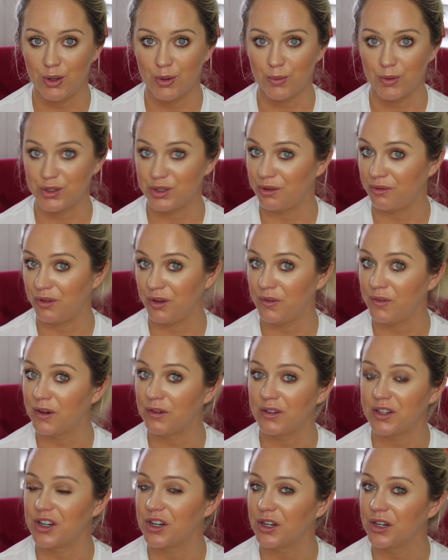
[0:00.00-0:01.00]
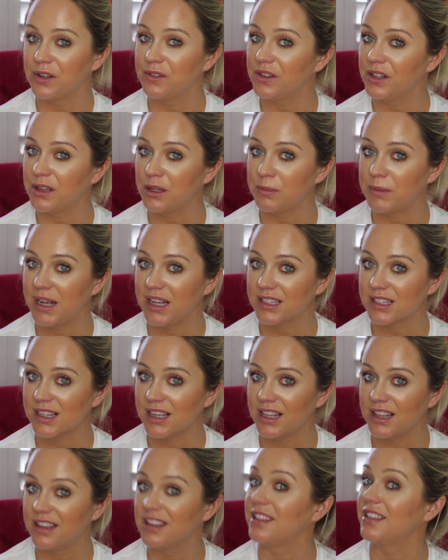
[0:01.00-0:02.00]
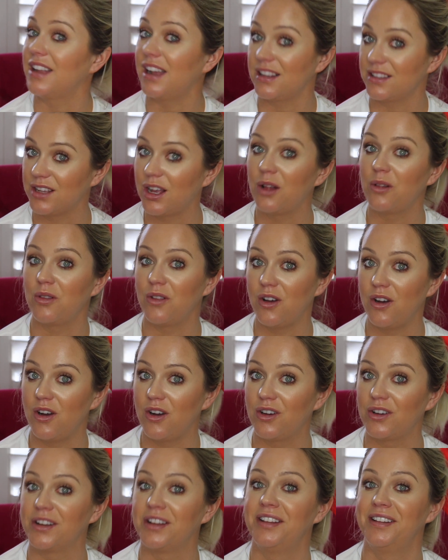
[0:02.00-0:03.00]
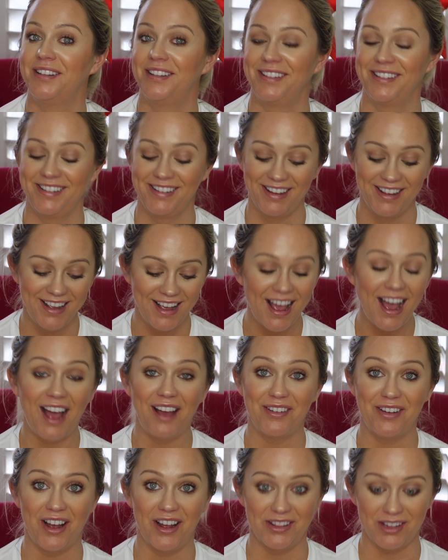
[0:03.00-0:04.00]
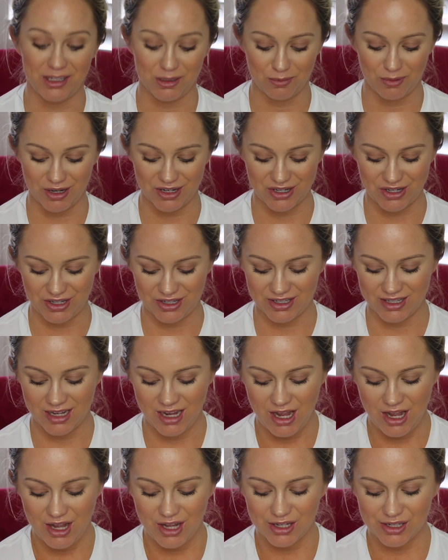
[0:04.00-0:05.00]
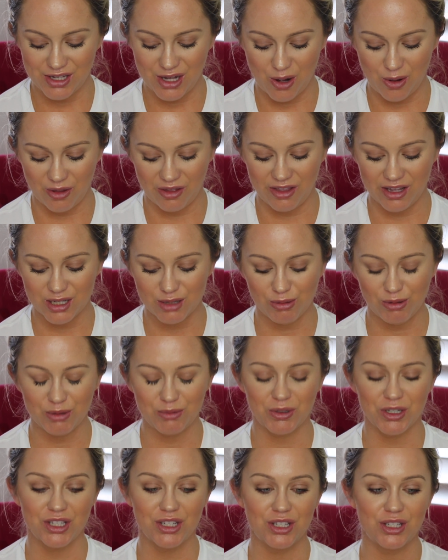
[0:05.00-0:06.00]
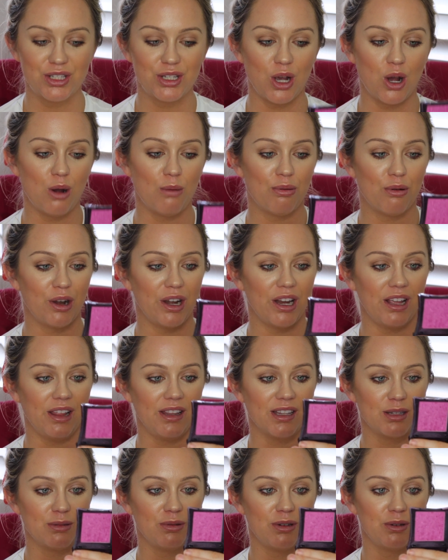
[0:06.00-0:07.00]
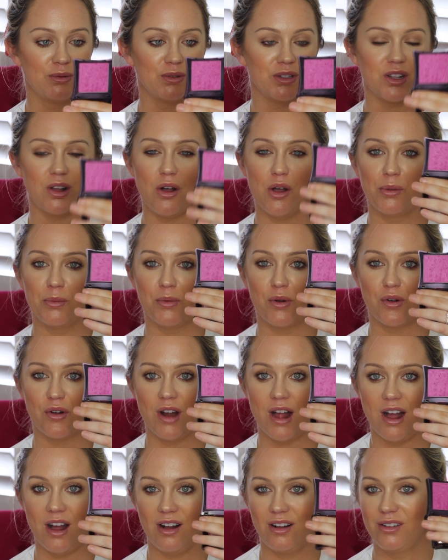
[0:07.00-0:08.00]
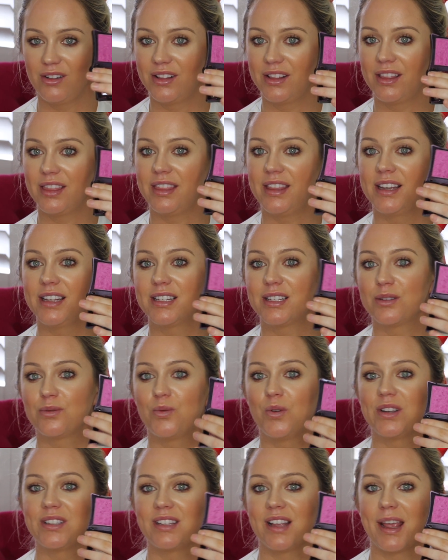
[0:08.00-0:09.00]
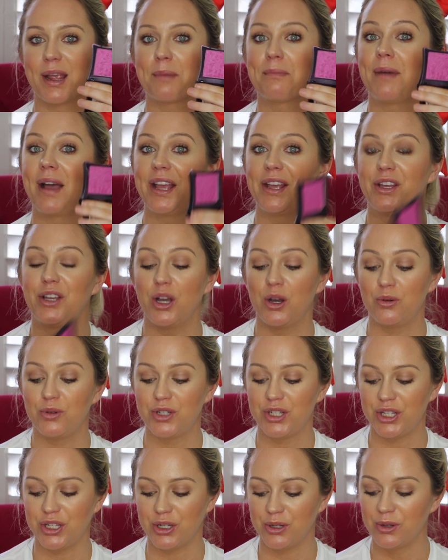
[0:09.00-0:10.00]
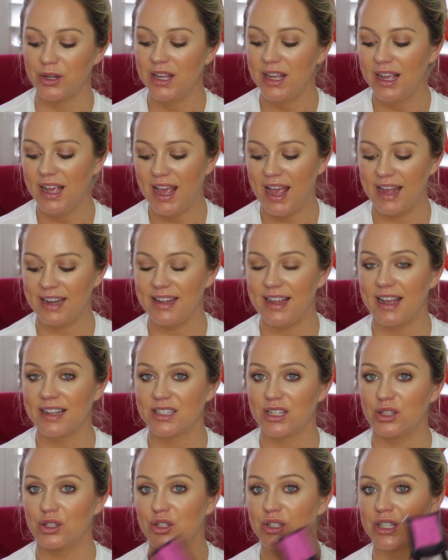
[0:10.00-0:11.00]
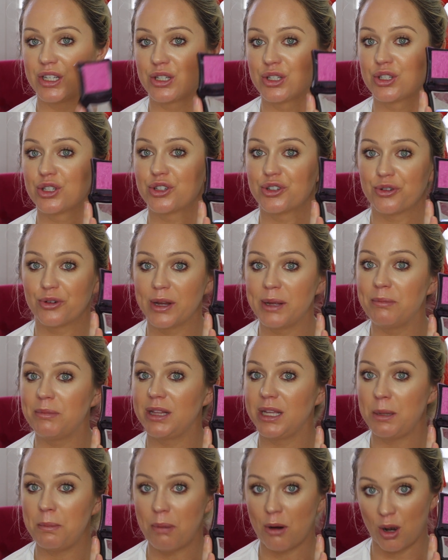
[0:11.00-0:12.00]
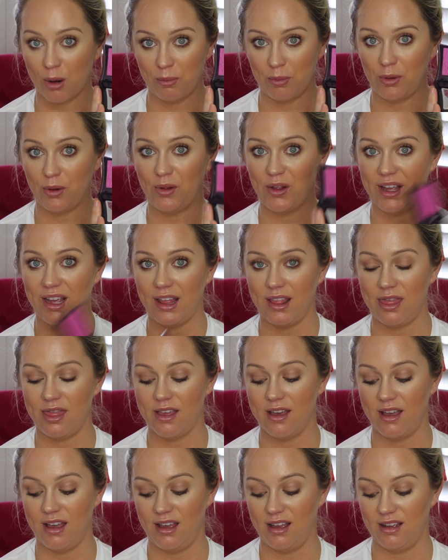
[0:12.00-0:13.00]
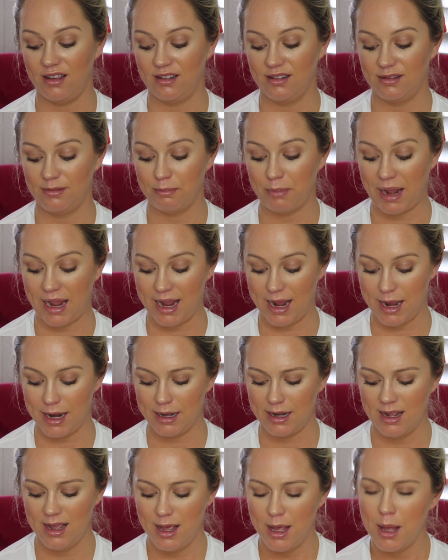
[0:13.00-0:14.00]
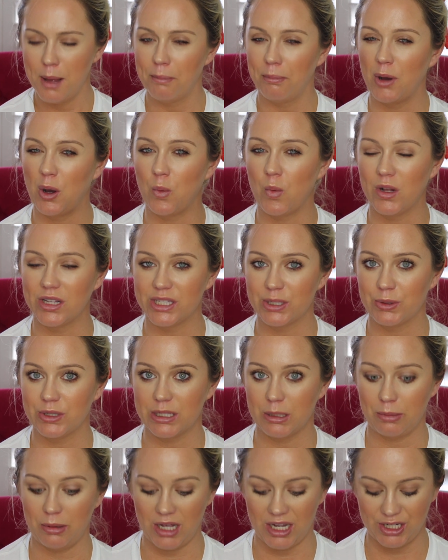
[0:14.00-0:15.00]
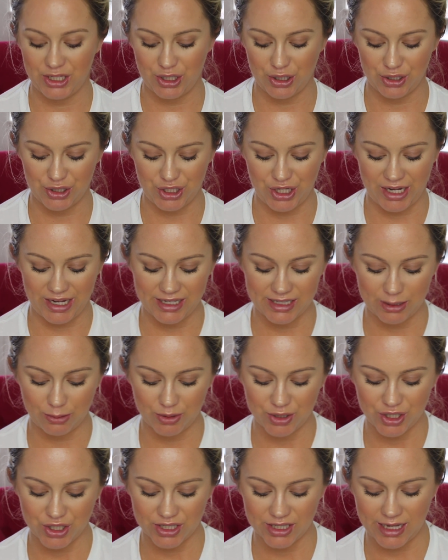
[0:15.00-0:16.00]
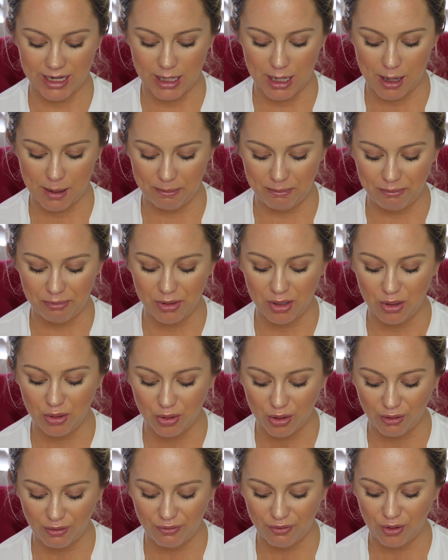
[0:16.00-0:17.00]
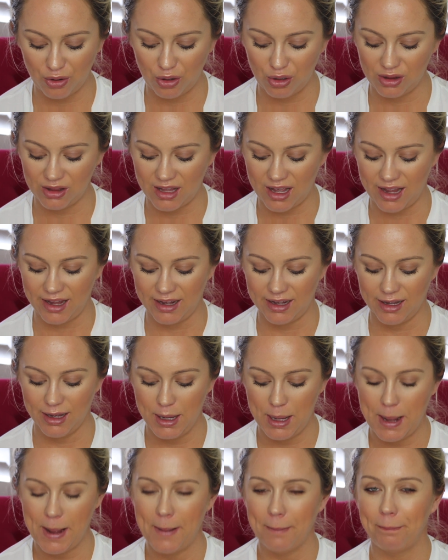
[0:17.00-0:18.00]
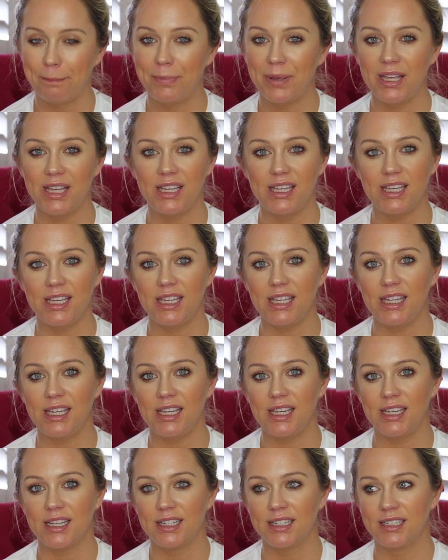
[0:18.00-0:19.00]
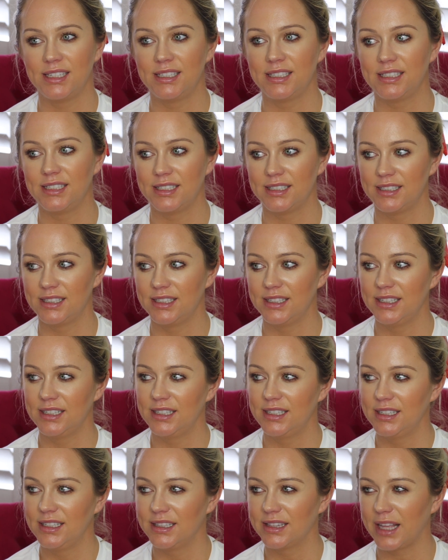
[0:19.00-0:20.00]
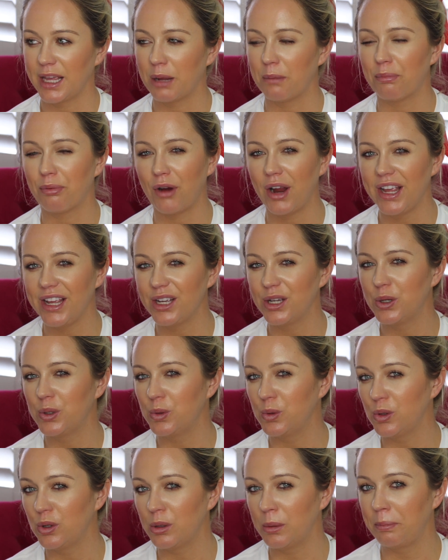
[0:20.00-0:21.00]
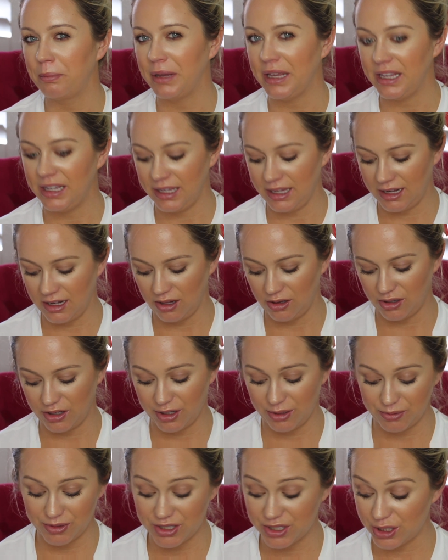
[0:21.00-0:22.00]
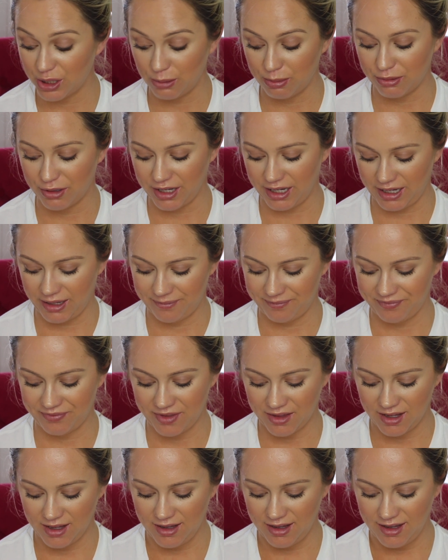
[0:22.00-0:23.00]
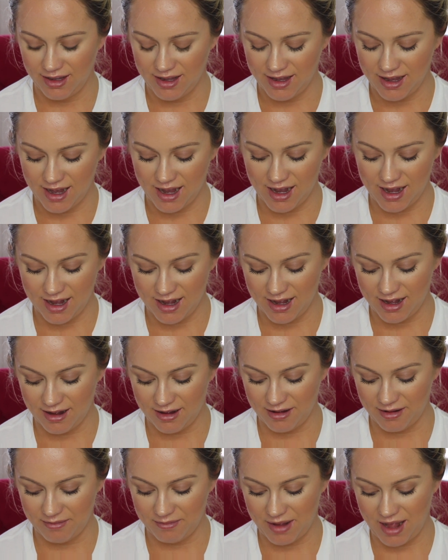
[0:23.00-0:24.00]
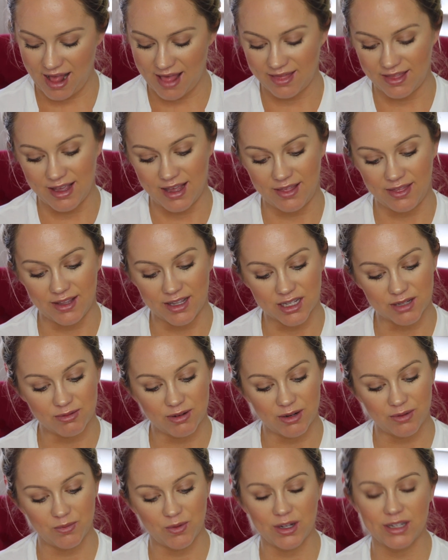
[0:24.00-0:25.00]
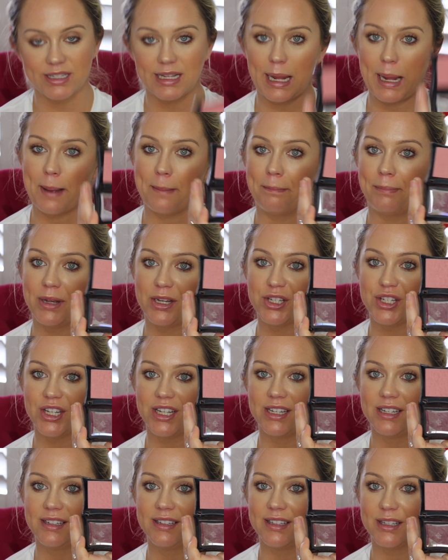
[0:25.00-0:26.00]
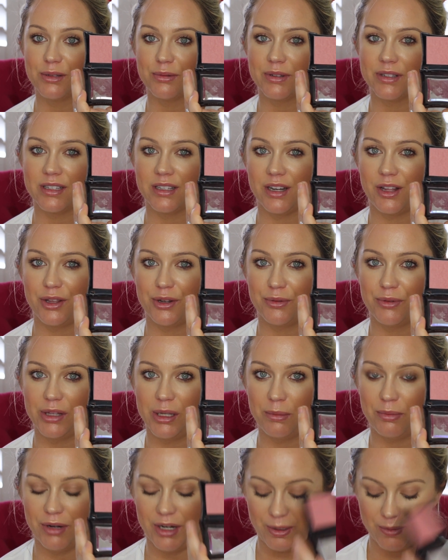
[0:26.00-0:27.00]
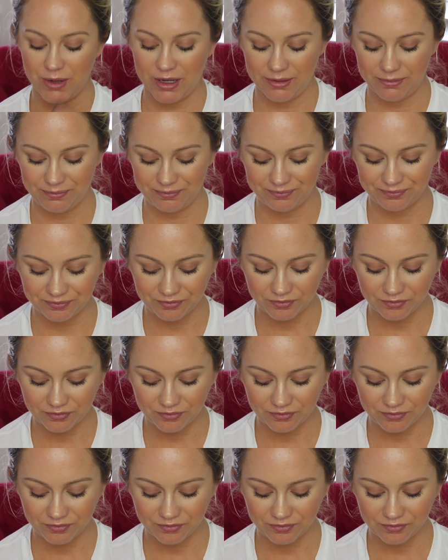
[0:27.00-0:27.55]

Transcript: which if you've never heard of Illamasqua, then that's how long I've had these blushes. So this one was so pretty. This one was called Morale. This was like my go-to. And yes, it looks extremely purple in the pan, but once it was applied to your cheeks, it was just like a beautiful, like pinky, like bright, cool pinky color. It was so pretty. And then this one was Ambition. This was another really pretty one.